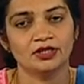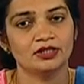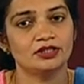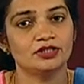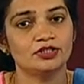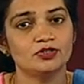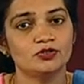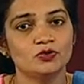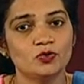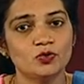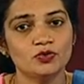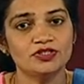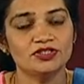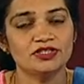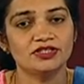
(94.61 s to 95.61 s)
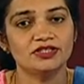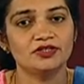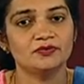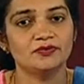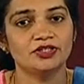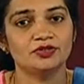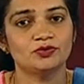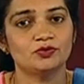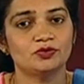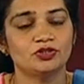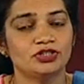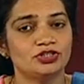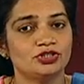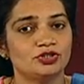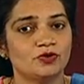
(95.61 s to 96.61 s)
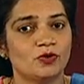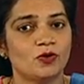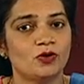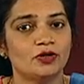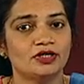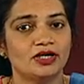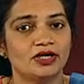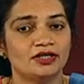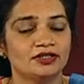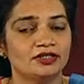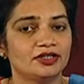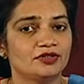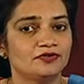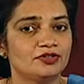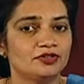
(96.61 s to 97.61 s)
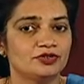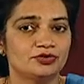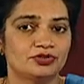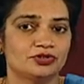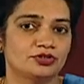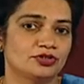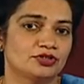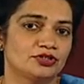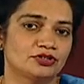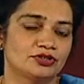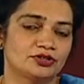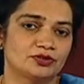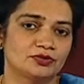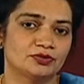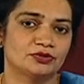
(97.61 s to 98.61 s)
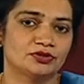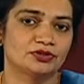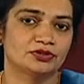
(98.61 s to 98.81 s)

There is no single way to reach or uncover sociological truth